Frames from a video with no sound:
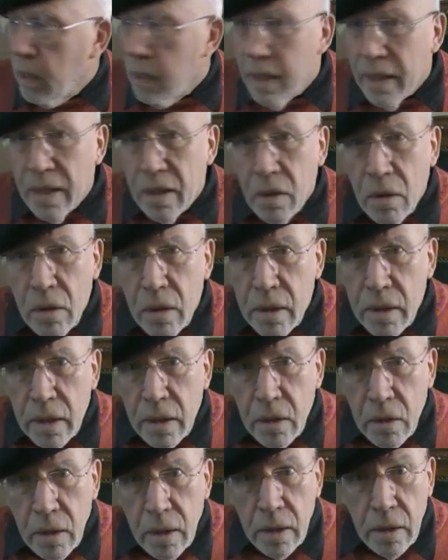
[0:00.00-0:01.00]
They can't,
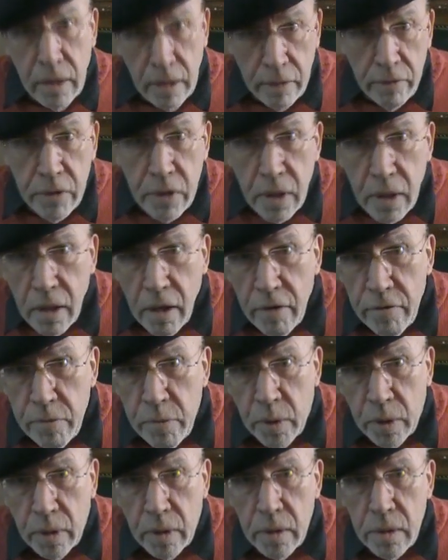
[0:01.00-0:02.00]
and even the
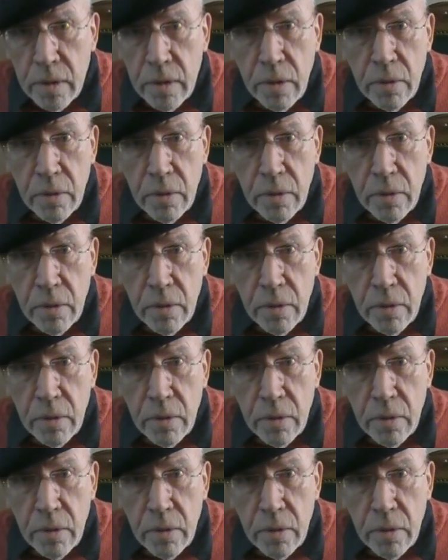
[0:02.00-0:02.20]
government.